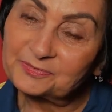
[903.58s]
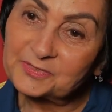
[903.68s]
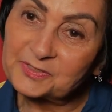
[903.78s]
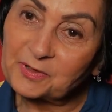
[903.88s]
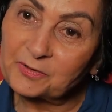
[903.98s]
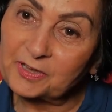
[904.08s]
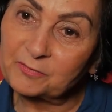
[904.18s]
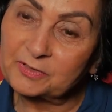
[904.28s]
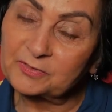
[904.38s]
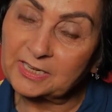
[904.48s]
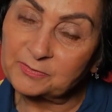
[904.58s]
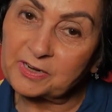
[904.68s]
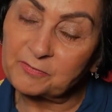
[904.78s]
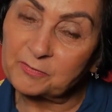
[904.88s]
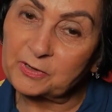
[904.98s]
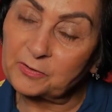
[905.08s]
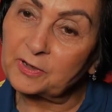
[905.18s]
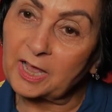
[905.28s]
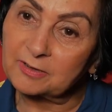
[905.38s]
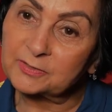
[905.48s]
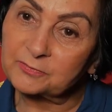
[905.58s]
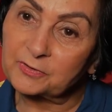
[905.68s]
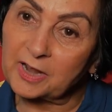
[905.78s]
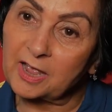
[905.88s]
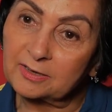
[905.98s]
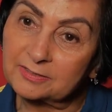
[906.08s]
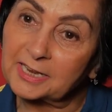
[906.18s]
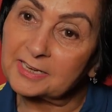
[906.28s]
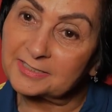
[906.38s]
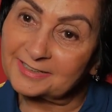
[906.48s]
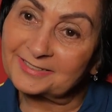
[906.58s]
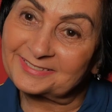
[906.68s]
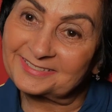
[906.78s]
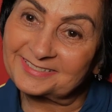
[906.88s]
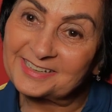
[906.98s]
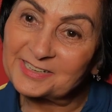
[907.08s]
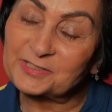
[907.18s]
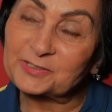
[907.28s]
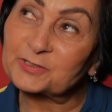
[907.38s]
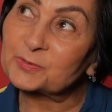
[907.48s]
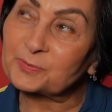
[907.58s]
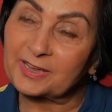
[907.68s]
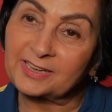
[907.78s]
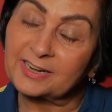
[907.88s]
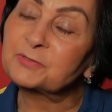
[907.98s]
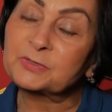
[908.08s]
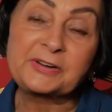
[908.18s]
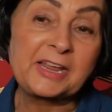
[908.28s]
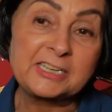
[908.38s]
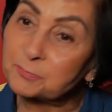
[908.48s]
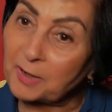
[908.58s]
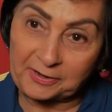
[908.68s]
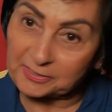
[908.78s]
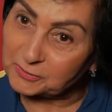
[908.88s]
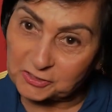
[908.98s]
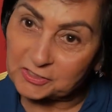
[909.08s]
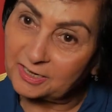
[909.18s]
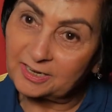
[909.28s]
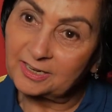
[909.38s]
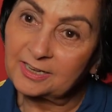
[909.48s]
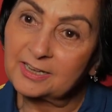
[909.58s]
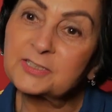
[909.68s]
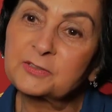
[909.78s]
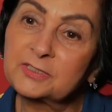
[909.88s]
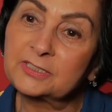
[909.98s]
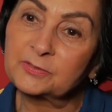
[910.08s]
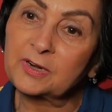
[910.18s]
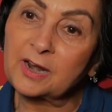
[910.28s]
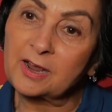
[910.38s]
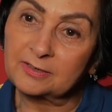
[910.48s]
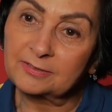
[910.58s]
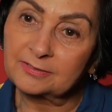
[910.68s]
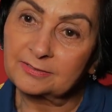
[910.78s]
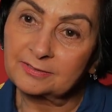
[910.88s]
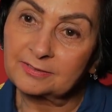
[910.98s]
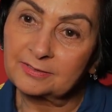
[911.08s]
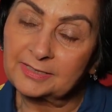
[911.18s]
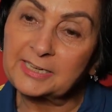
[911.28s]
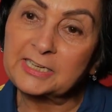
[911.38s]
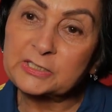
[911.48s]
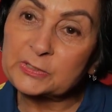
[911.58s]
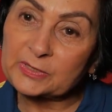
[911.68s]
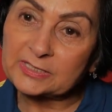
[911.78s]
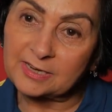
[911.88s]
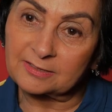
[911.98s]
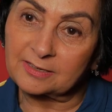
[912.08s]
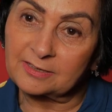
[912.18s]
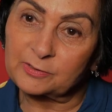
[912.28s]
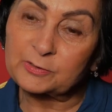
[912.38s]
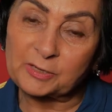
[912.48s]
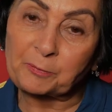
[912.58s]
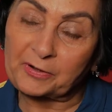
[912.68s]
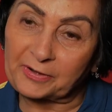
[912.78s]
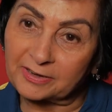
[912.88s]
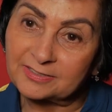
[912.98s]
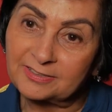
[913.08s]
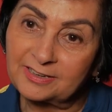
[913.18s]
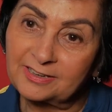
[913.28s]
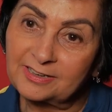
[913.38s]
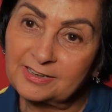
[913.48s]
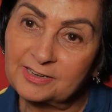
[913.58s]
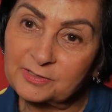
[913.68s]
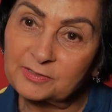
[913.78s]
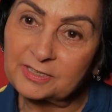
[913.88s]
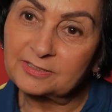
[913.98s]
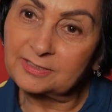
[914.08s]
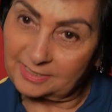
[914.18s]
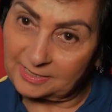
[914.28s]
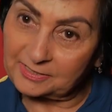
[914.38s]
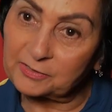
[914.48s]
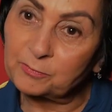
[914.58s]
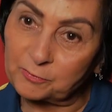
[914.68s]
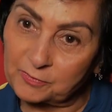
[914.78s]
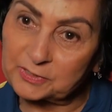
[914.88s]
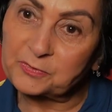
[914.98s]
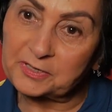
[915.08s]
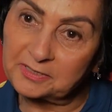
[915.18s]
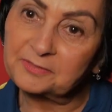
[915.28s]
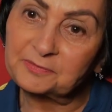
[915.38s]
So that's where we would go out for our date, so to speak. It was arranged marriage. So these were our getting to know each other, courting period. So Indian movies were